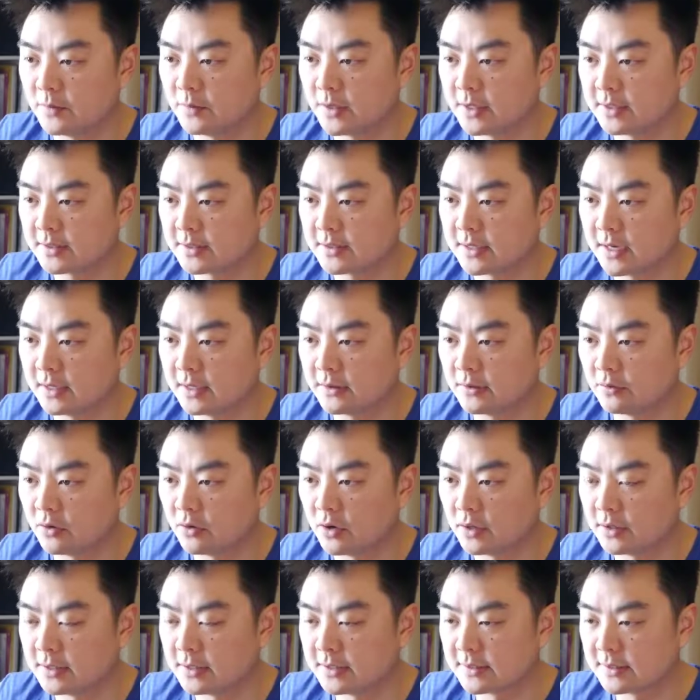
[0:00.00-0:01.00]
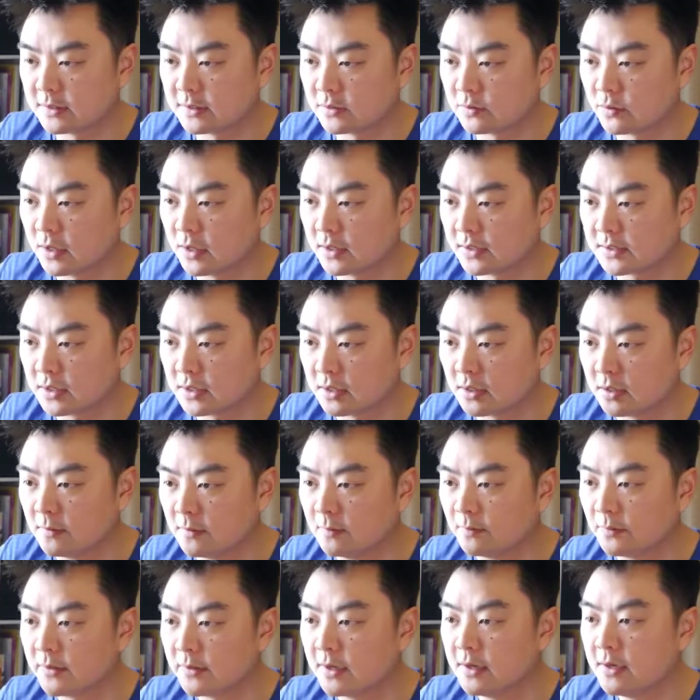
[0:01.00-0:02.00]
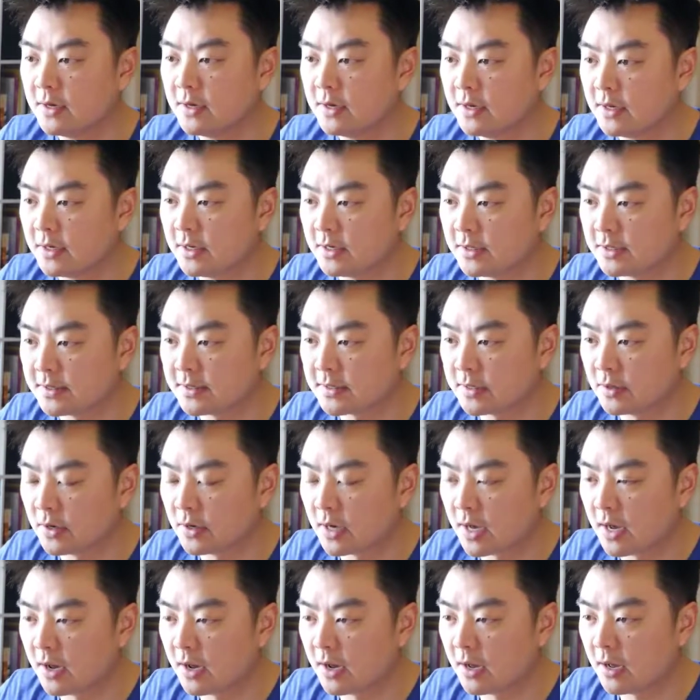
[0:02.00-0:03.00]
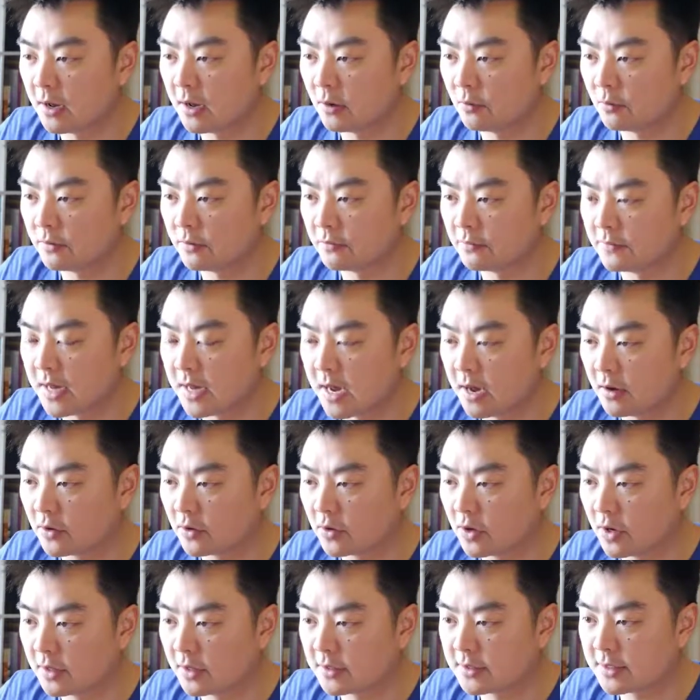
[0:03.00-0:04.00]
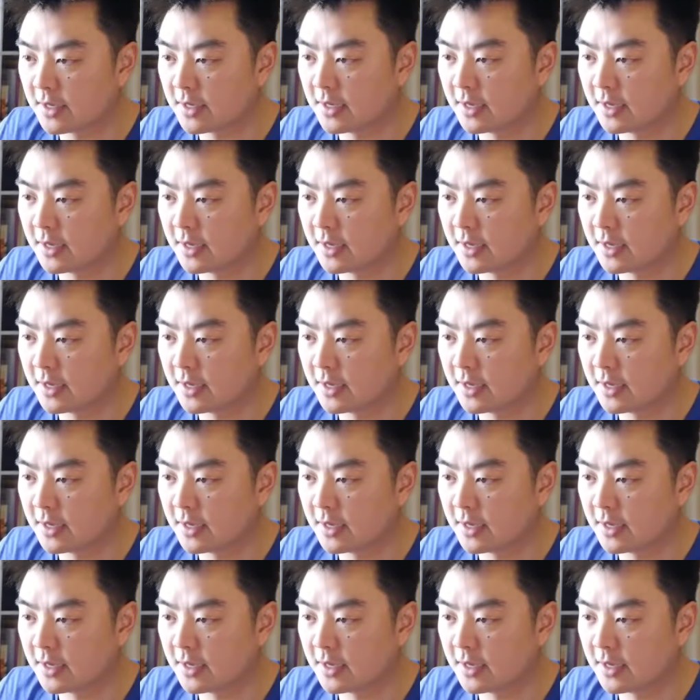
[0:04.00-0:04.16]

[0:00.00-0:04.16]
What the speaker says: inside their own list as well. So you see we've now got